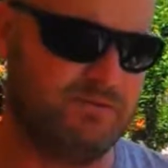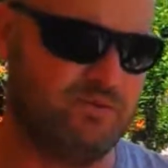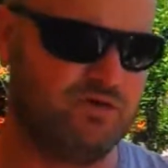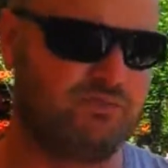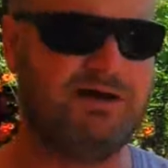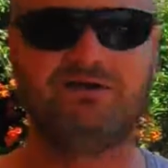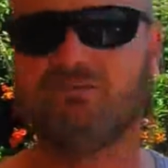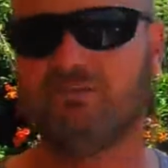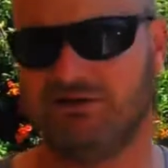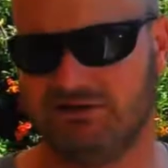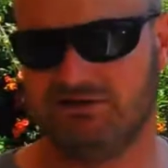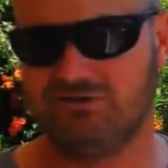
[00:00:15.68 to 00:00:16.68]
the more
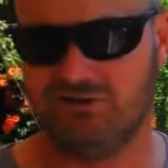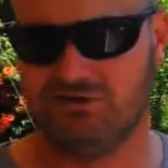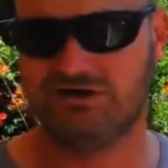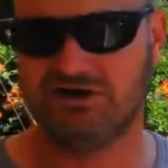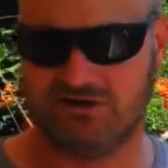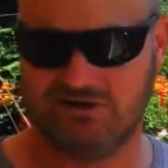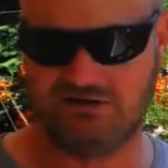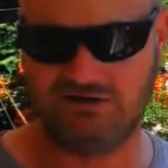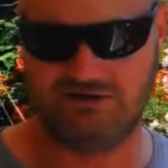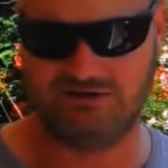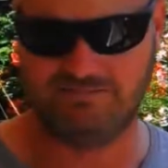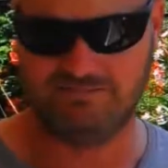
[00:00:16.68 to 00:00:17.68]
possibilities you're going
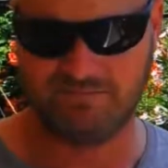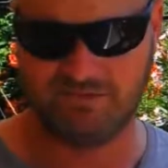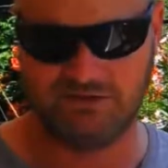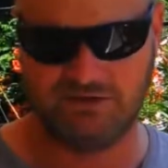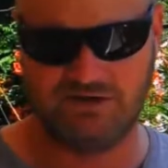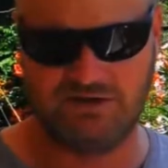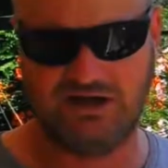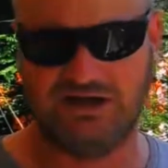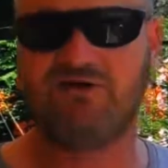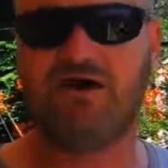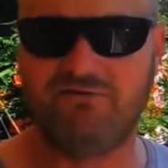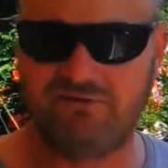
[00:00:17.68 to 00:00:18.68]
to
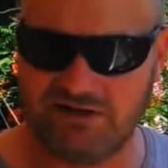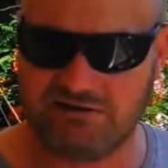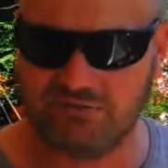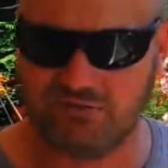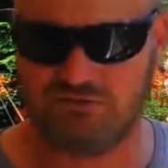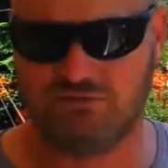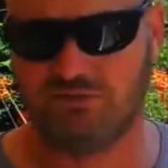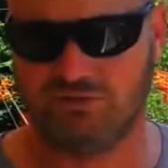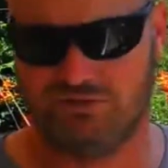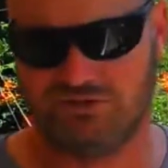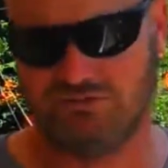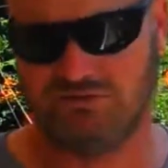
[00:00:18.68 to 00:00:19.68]
have off flavors
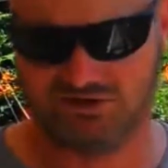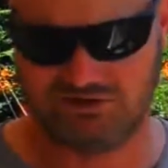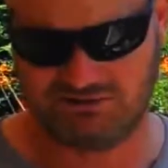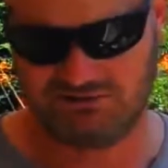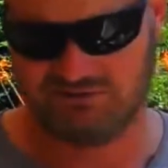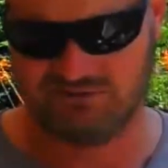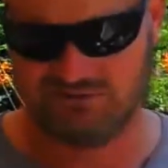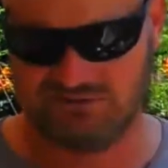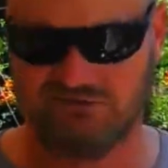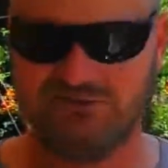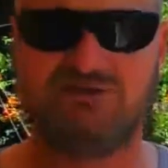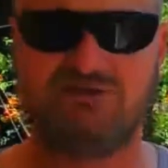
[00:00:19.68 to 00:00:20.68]
because
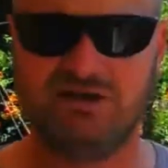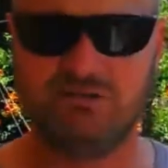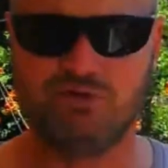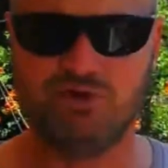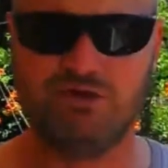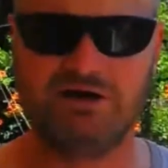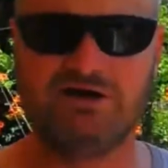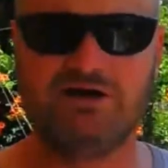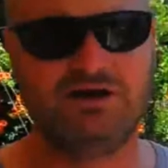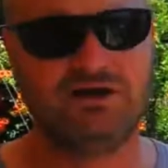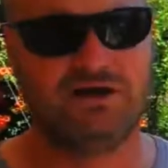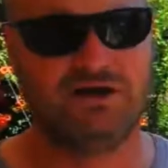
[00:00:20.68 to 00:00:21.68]
it'll just keep growing.
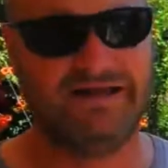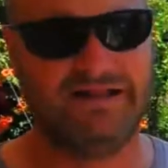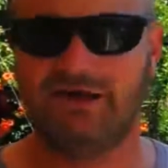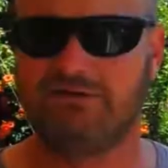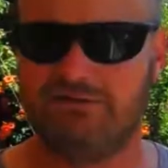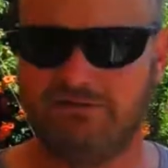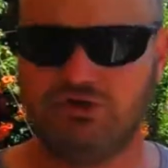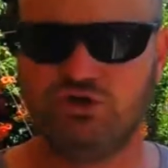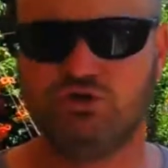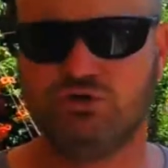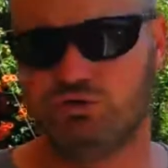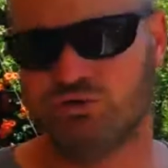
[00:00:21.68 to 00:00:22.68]
I'll
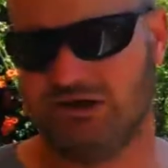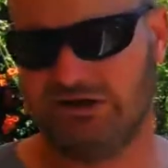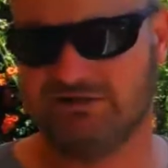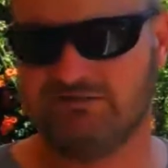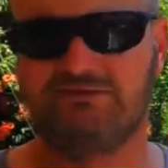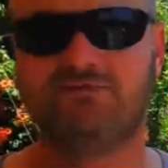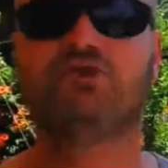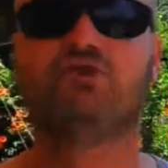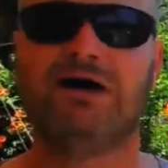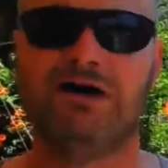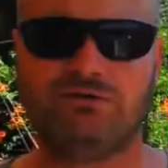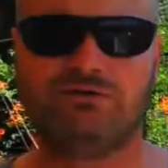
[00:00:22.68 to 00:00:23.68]
leave a
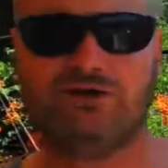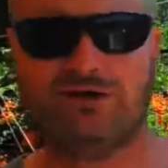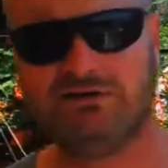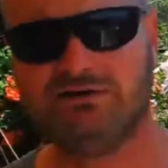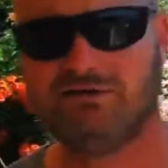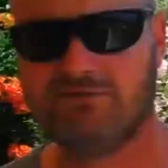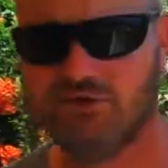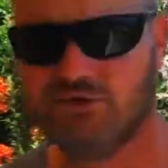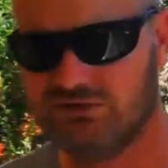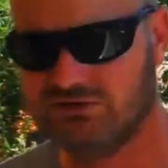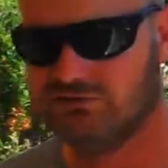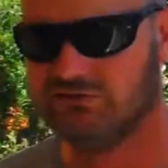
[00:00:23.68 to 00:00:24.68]
few out. I'll leave a
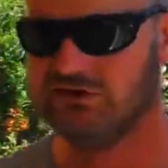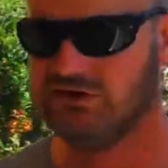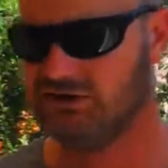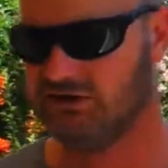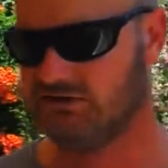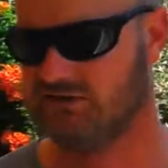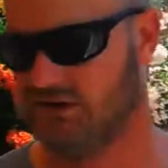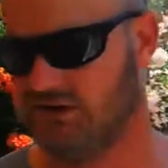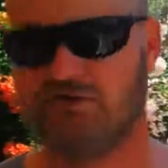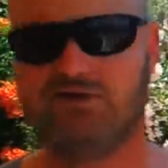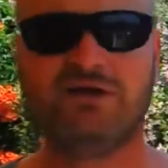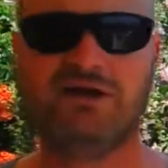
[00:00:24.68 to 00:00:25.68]
few in
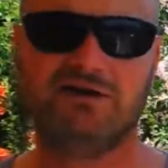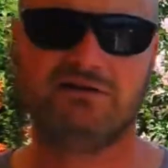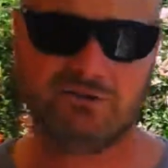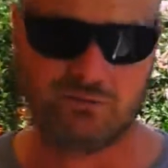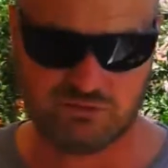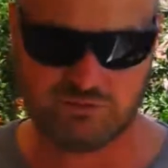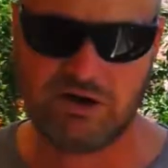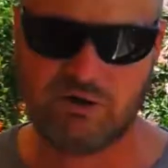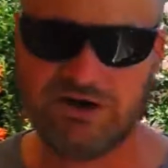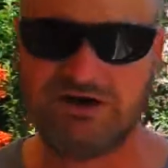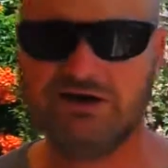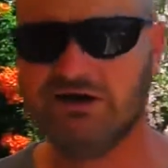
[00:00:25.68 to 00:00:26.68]
the area that it was
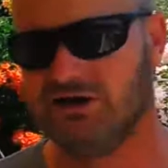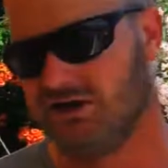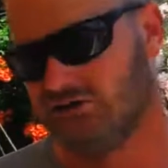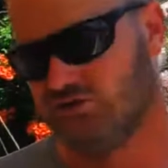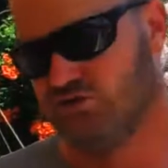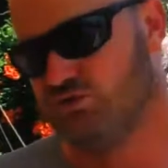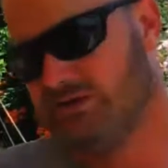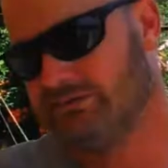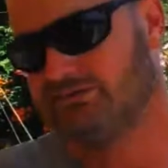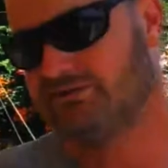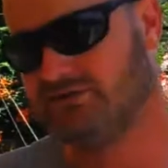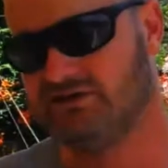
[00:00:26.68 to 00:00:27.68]
sprouting, so
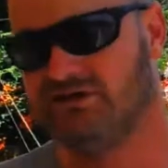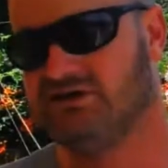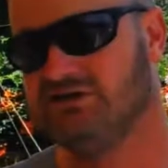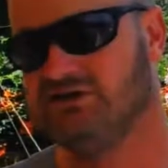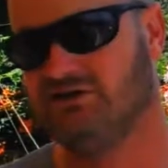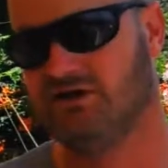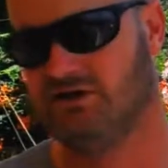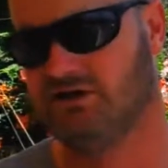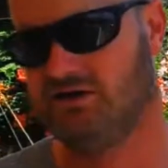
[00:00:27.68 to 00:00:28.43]
you'll be able to see